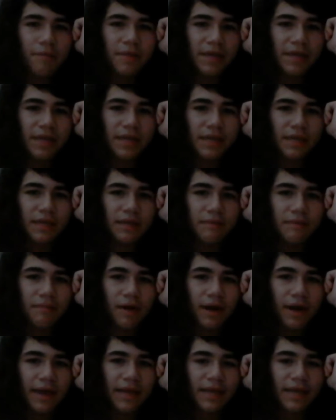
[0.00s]
me
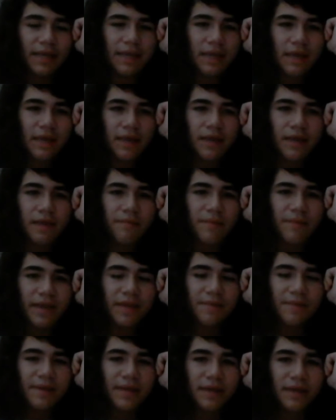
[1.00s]
by
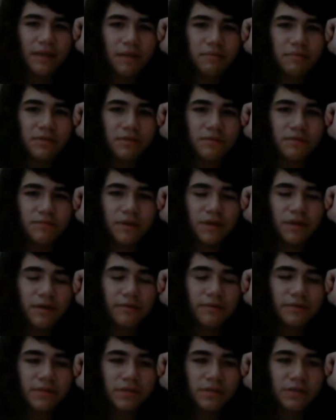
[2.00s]
making me hit up to
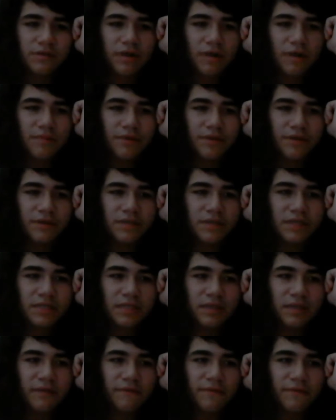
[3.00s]
100
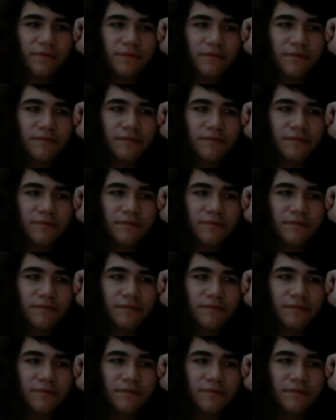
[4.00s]
subscribers. I'll